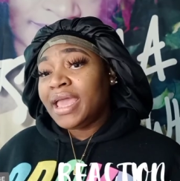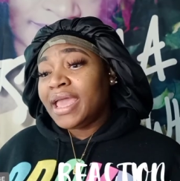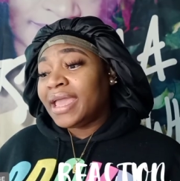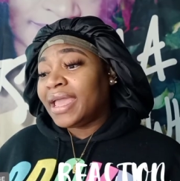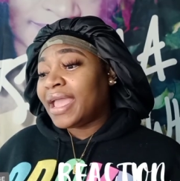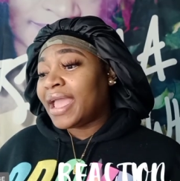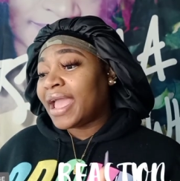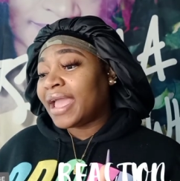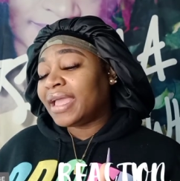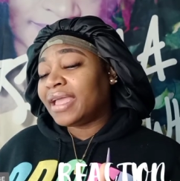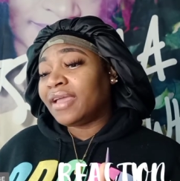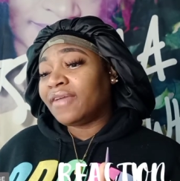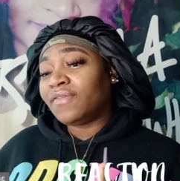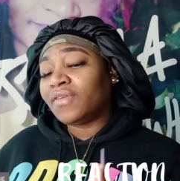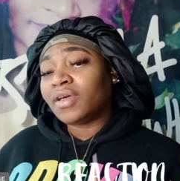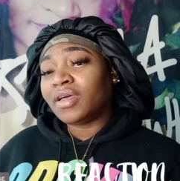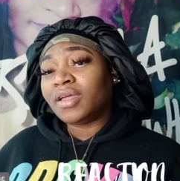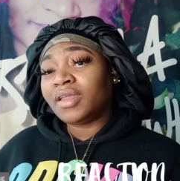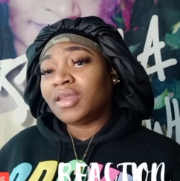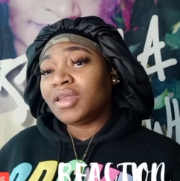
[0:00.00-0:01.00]
He ain't
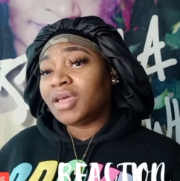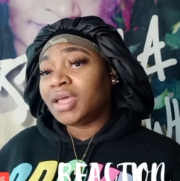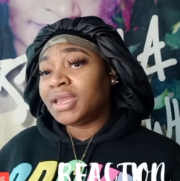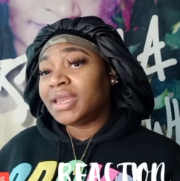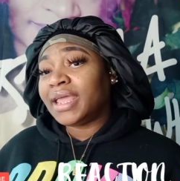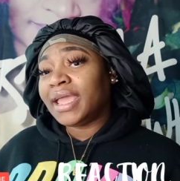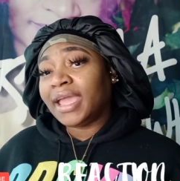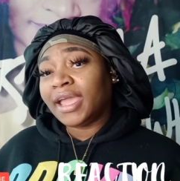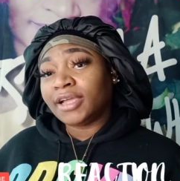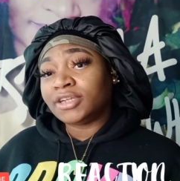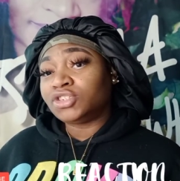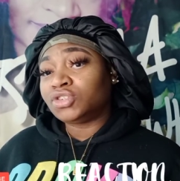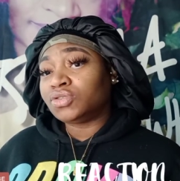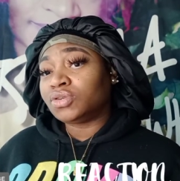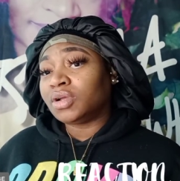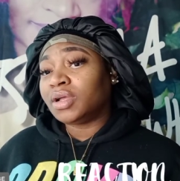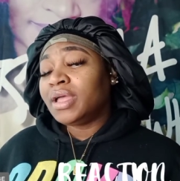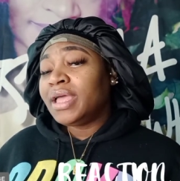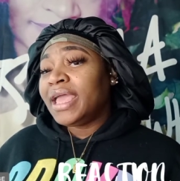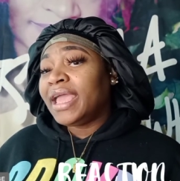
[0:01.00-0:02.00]
giving her nothing
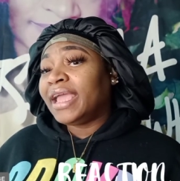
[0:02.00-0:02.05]
extra.